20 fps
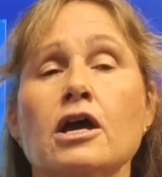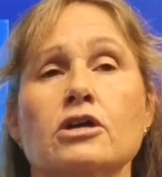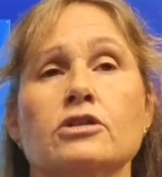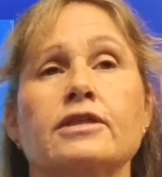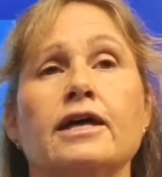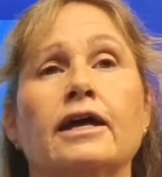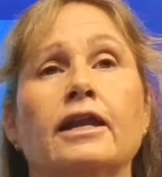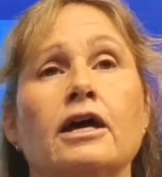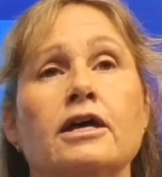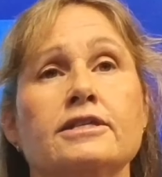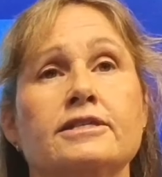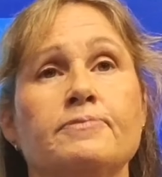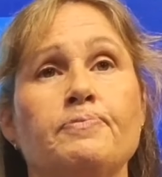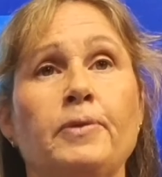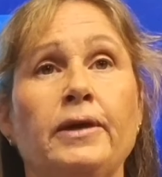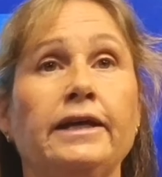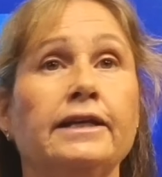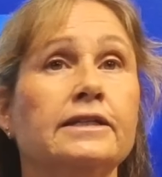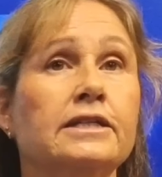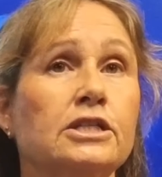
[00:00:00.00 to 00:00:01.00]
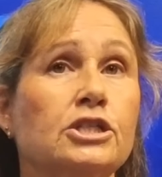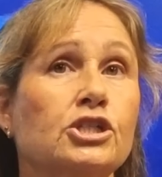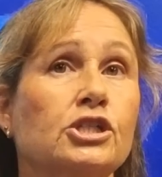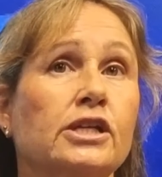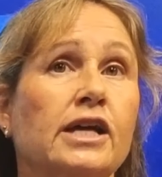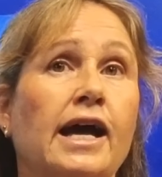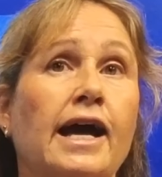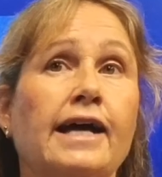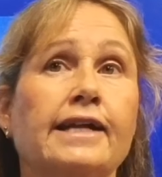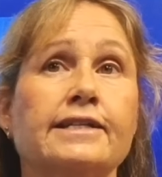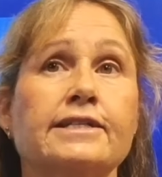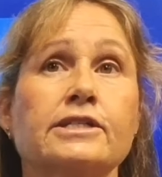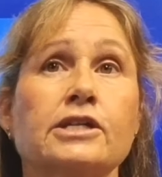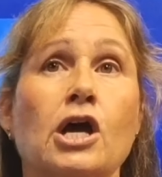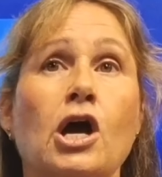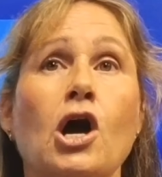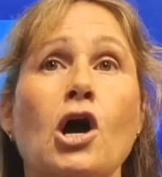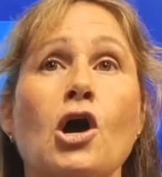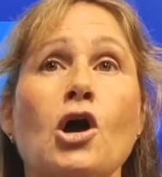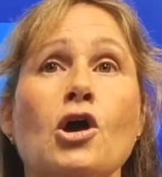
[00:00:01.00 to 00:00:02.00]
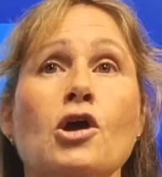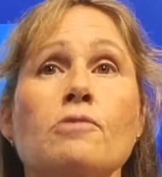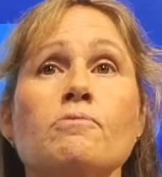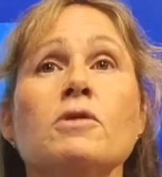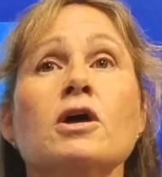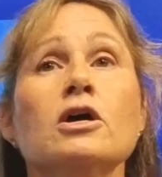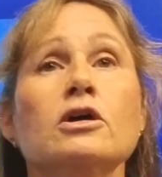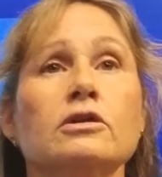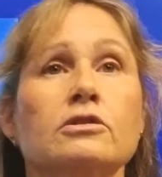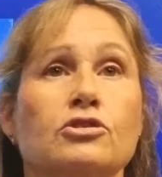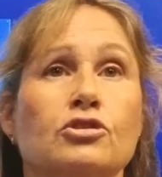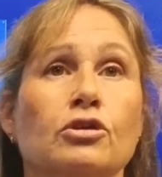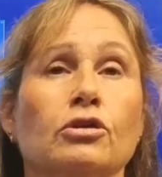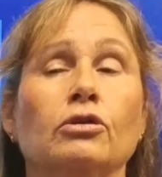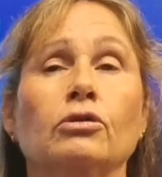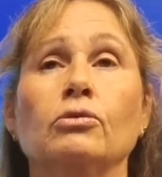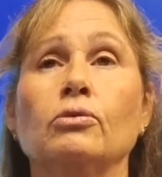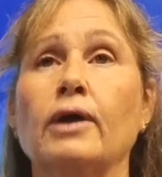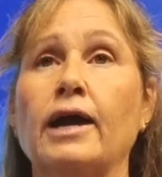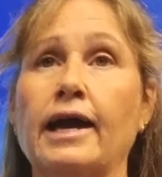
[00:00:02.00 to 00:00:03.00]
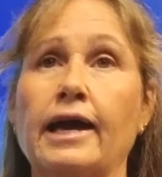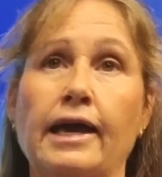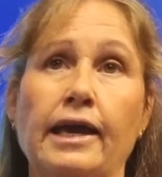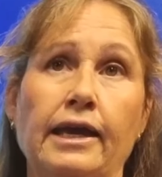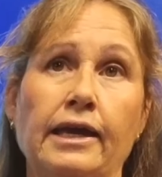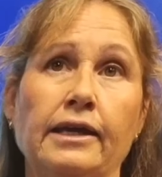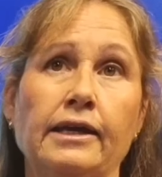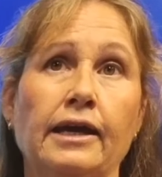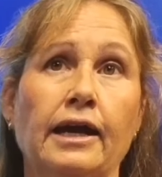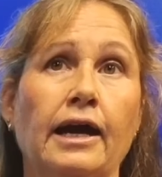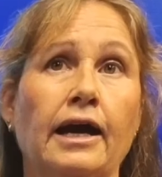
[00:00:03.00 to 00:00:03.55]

that is being discharged home to a